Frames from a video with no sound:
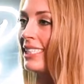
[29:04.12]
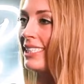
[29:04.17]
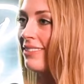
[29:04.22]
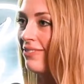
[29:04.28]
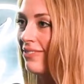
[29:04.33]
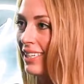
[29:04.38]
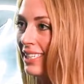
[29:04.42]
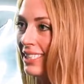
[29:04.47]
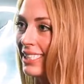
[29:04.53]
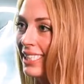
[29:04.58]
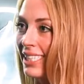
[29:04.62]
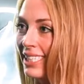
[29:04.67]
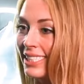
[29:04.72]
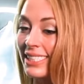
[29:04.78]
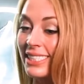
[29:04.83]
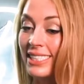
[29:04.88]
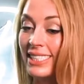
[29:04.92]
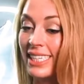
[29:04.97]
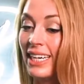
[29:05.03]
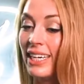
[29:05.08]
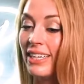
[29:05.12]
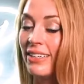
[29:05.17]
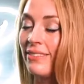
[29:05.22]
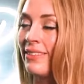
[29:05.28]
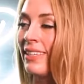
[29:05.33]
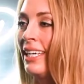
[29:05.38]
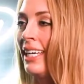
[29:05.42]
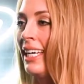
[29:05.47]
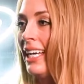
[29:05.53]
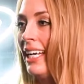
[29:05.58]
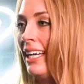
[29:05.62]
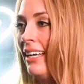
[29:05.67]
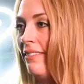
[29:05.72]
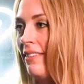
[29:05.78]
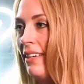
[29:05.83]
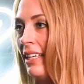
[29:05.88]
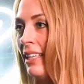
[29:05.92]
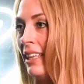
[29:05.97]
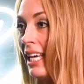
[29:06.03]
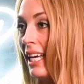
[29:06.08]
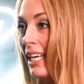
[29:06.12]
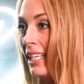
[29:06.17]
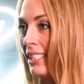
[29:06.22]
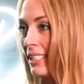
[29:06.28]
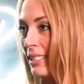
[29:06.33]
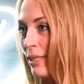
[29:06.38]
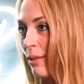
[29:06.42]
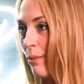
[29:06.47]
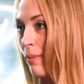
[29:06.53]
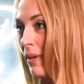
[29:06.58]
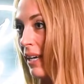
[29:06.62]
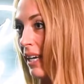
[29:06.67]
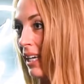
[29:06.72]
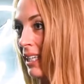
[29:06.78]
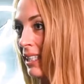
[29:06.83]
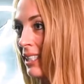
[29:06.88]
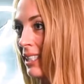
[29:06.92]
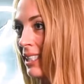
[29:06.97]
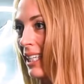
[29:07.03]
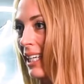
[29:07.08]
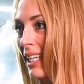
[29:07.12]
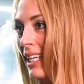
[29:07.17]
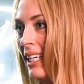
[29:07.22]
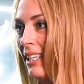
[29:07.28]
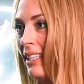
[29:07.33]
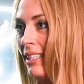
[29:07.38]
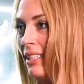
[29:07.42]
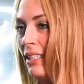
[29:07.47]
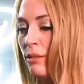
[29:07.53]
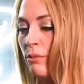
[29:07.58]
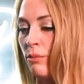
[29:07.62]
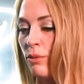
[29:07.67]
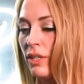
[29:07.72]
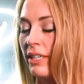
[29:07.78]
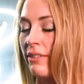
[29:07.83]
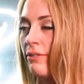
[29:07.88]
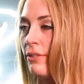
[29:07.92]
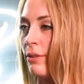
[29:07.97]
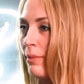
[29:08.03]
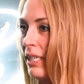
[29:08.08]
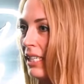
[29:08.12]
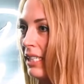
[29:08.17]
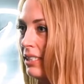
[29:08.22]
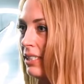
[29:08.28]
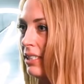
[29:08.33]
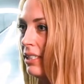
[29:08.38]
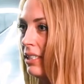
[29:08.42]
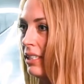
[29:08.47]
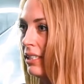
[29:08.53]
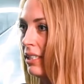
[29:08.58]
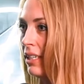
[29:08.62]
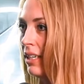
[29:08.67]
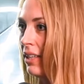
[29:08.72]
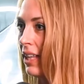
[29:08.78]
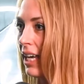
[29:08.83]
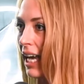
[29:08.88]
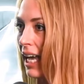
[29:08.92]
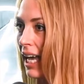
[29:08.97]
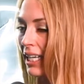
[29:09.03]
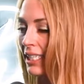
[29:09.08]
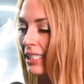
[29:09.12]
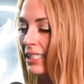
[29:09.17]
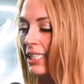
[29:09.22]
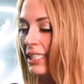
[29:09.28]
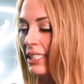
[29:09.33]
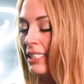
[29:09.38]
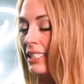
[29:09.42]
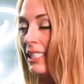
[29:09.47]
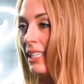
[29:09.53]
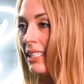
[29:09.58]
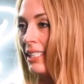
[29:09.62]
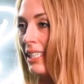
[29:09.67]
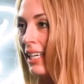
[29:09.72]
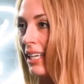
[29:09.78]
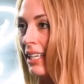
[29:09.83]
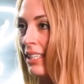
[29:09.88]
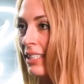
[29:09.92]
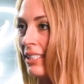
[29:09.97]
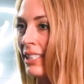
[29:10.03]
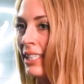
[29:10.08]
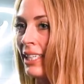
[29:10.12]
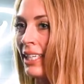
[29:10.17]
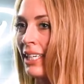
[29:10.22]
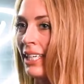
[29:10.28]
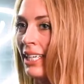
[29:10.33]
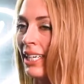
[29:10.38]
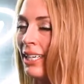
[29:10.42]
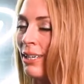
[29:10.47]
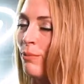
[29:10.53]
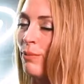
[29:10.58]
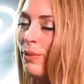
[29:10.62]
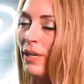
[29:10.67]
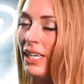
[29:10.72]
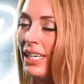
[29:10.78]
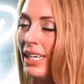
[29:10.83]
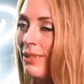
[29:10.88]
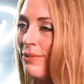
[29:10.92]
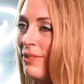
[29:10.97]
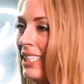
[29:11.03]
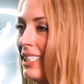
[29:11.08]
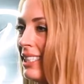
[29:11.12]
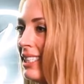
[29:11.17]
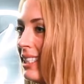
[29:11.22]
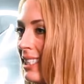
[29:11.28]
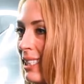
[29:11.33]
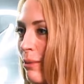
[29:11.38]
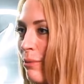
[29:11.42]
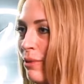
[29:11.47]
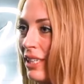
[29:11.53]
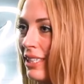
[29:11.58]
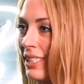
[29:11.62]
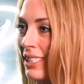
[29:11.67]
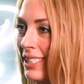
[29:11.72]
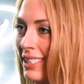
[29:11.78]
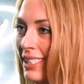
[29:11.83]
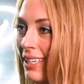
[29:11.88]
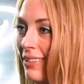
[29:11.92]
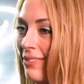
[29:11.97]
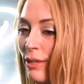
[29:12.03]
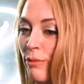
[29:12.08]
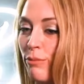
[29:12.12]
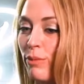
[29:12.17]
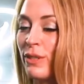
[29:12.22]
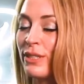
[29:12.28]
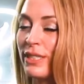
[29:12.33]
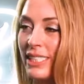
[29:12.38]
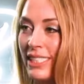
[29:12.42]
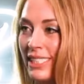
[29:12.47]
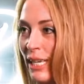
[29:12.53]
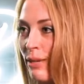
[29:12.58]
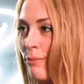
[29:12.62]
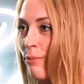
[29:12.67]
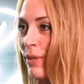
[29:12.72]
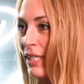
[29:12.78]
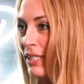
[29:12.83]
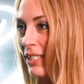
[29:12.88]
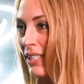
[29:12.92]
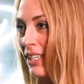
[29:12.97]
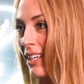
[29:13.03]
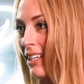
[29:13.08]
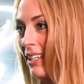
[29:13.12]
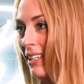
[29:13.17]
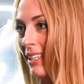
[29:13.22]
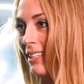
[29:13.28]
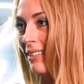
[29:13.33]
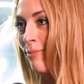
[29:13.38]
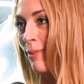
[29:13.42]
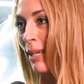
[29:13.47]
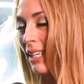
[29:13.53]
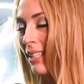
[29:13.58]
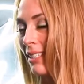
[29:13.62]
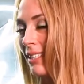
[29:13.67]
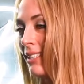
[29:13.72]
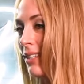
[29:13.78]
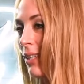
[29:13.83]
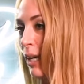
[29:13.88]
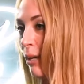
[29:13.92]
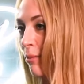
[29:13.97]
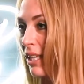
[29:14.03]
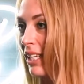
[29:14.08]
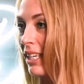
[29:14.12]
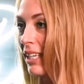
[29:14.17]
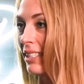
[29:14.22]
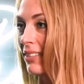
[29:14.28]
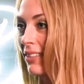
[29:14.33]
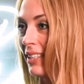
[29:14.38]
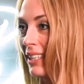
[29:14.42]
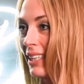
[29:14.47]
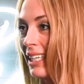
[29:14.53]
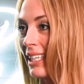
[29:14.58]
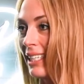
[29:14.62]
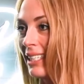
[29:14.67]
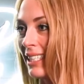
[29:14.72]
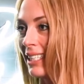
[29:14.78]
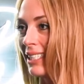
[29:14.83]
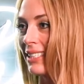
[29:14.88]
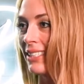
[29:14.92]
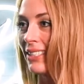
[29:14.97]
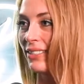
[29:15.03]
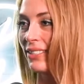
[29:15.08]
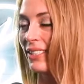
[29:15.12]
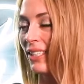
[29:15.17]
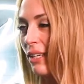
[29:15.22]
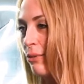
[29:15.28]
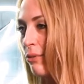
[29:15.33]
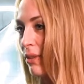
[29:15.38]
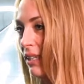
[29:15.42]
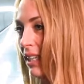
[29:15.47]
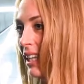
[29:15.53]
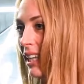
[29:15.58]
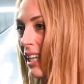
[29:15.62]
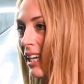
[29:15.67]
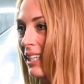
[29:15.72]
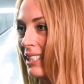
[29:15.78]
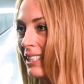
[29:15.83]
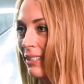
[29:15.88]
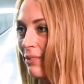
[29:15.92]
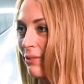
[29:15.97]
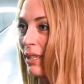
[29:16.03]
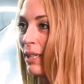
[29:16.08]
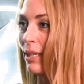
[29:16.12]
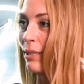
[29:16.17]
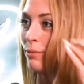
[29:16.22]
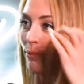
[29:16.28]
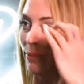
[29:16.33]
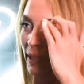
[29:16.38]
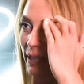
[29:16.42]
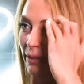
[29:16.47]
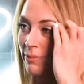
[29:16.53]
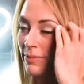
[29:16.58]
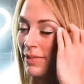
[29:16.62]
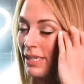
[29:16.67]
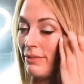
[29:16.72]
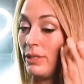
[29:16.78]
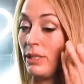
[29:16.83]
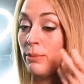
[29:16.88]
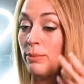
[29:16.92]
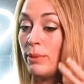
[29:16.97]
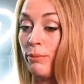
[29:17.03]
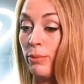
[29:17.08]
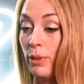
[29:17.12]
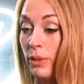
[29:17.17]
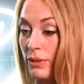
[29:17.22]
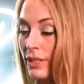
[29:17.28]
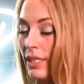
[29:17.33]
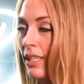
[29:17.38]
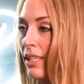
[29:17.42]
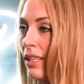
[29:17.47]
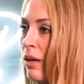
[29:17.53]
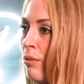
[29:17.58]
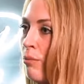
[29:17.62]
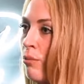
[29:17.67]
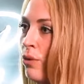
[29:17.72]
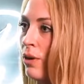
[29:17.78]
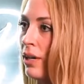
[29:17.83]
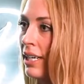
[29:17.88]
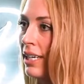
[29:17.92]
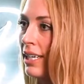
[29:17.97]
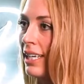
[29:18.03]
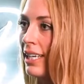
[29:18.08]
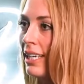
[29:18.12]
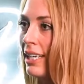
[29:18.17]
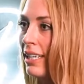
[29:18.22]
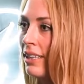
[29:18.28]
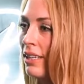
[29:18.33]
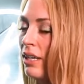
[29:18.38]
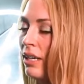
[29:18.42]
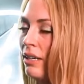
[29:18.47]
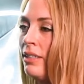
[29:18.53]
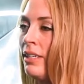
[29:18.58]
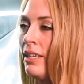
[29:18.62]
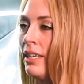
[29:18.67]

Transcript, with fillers: yeah. investing stuff. And I find that does the best and a little more informational and all that and detailed. But I mean, it's similar stuff. I post the same picture on my Instagram that I do on LinkedIn. So it's not really that different, but I've just been posting a lot more and getting a lot